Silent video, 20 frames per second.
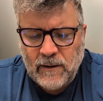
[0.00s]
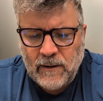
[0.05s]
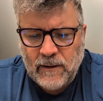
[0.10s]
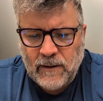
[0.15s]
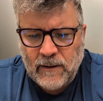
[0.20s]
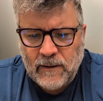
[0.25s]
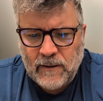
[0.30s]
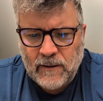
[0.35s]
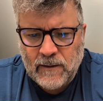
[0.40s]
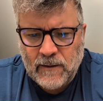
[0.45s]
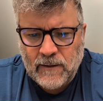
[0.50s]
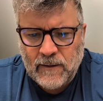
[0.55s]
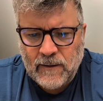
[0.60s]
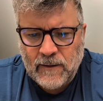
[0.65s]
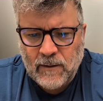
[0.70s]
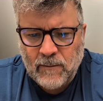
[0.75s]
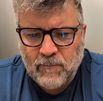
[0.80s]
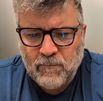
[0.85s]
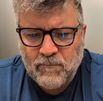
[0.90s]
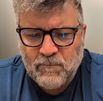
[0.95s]
And
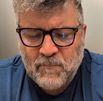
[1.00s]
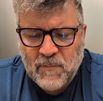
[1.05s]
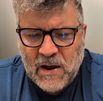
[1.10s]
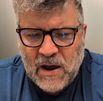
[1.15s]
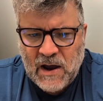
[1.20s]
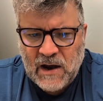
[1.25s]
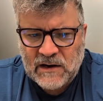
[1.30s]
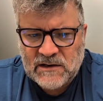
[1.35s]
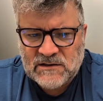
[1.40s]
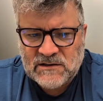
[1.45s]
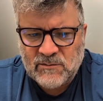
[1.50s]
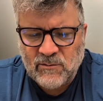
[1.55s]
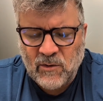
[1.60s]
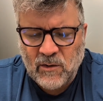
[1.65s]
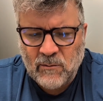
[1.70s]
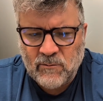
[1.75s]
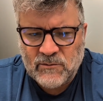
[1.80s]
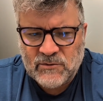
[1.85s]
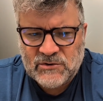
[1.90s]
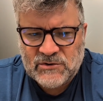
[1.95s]
the
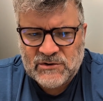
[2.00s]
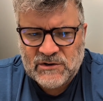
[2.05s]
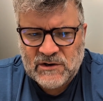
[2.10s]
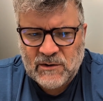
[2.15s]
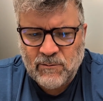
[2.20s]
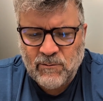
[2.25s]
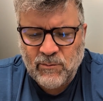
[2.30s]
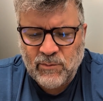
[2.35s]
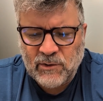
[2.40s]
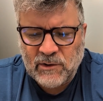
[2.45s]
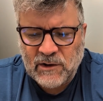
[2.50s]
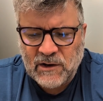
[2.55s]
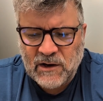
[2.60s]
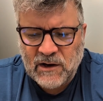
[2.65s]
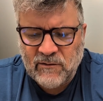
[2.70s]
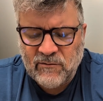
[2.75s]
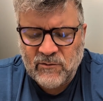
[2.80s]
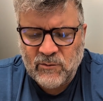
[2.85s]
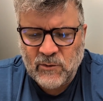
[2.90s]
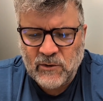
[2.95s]
maximum she
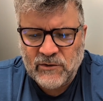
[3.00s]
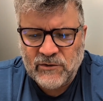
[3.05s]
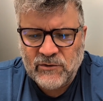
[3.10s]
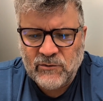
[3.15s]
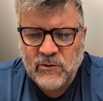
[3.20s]
believed was